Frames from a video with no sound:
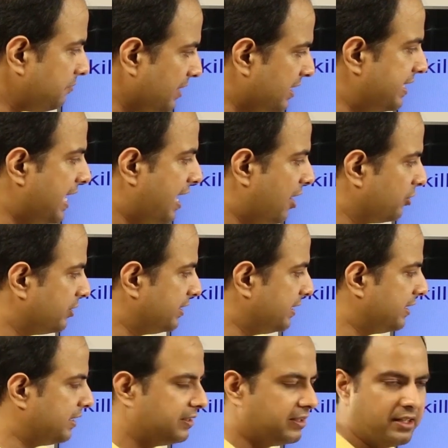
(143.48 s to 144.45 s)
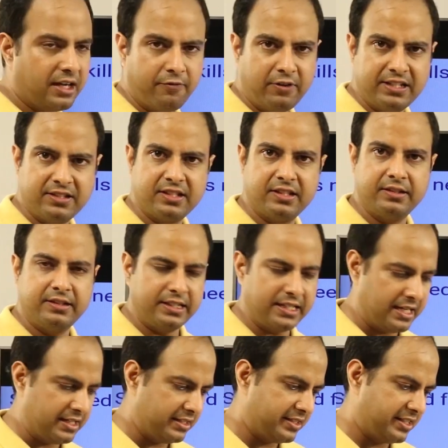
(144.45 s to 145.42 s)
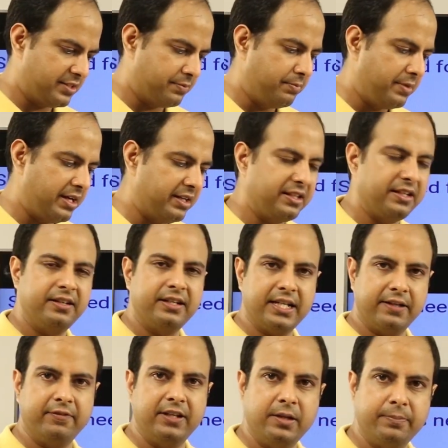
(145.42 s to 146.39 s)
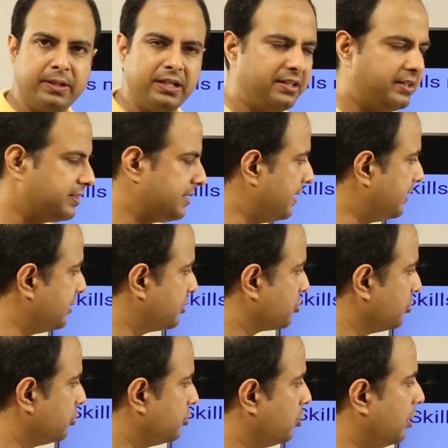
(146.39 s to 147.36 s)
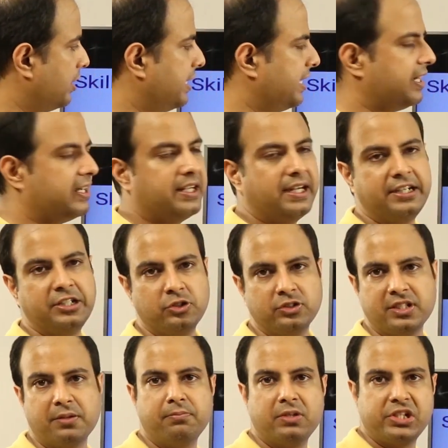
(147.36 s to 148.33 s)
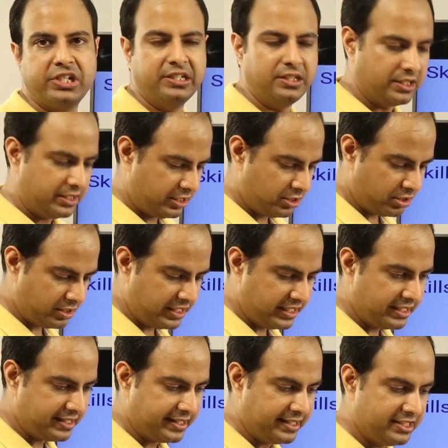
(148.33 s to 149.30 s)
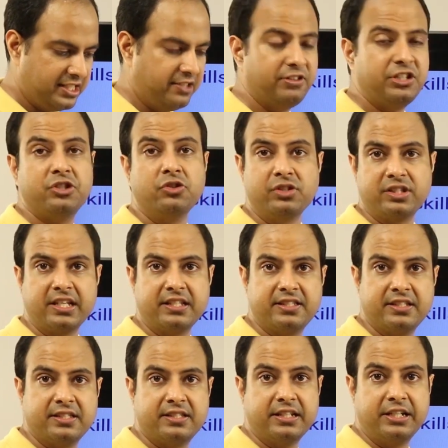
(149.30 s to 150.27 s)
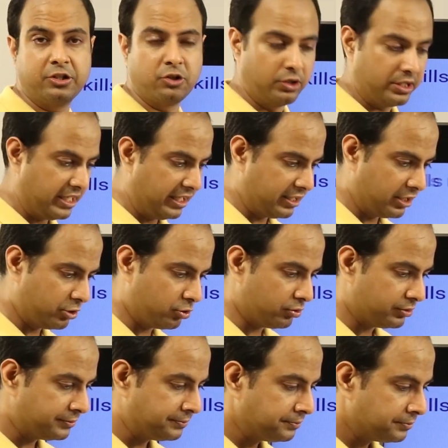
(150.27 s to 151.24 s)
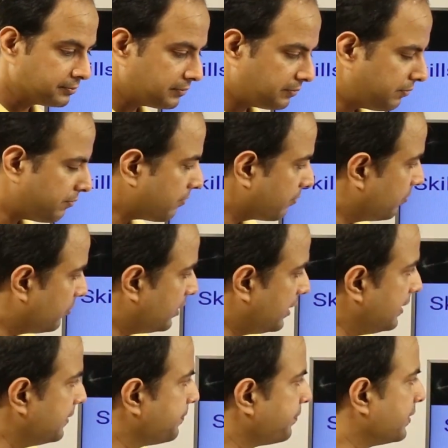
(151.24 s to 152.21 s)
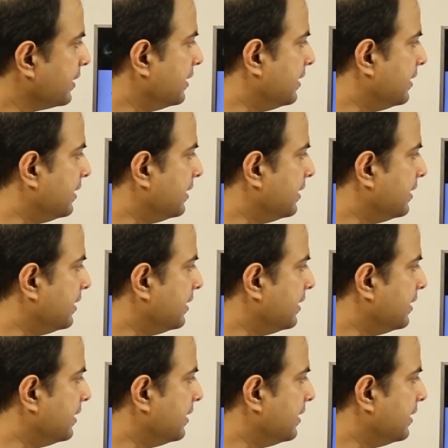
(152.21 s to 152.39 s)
now, uh, uh once the data analyst has made the data available, data scientist could go ahead and do some machine learning on it and see which use cases it could cater to. Okay.